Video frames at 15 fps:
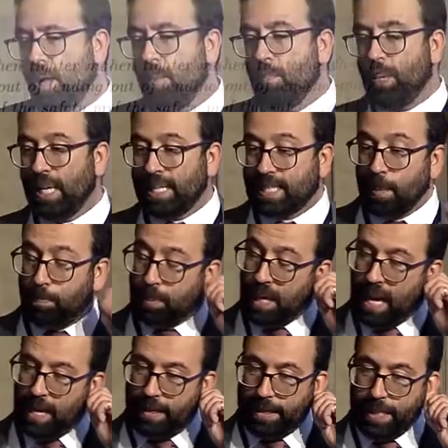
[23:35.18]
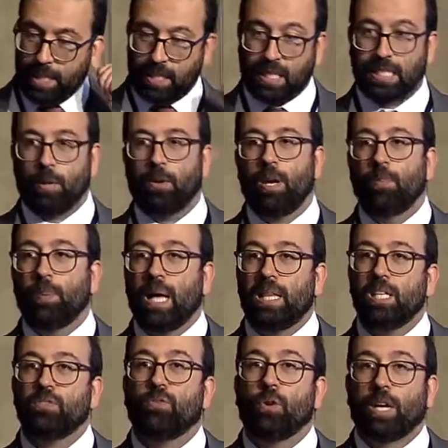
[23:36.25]
But let's apply this, because I want to apply
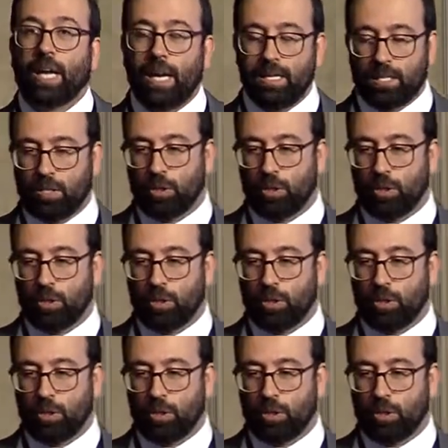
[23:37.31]
these four cases